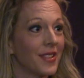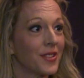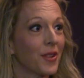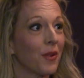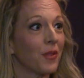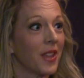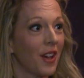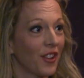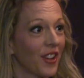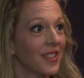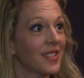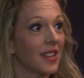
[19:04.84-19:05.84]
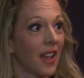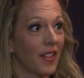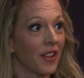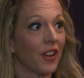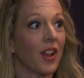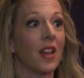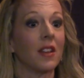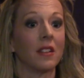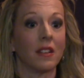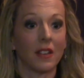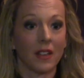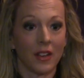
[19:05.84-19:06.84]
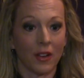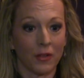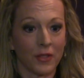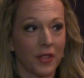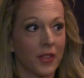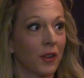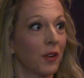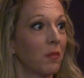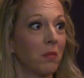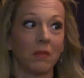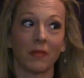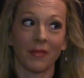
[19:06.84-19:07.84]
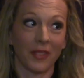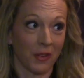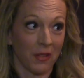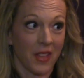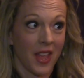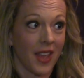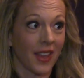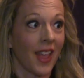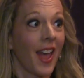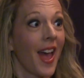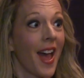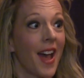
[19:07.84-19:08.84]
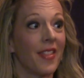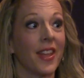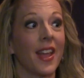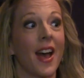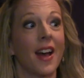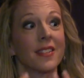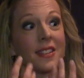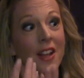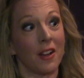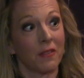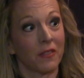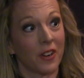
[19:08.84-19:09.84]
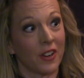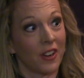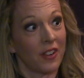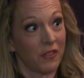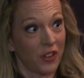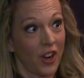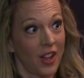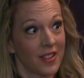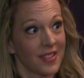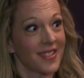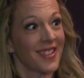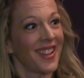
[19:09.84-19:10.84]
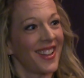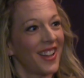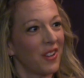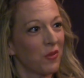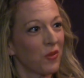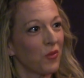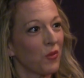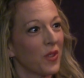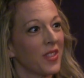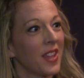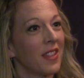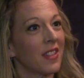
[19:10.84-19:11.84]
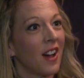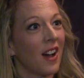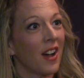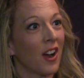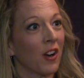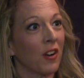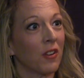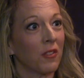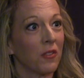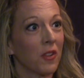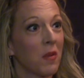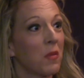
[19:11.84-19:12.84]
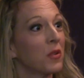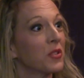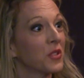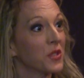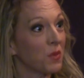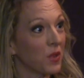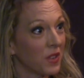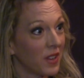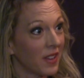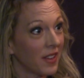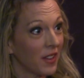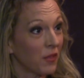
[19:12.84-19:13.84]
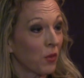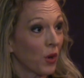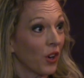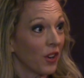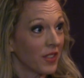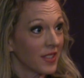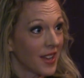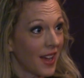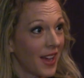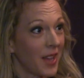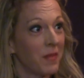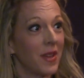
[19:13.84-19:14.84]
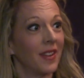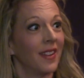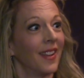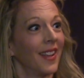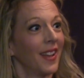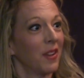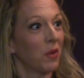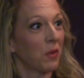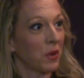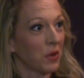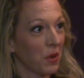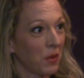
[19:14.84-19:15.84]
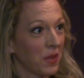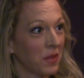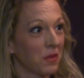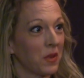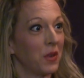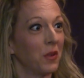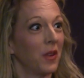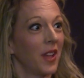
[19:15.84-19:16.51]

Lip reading: And so they all got together and, you know, did their thing. And they acted out for us what they thought our emotions were at the time and what we were going through.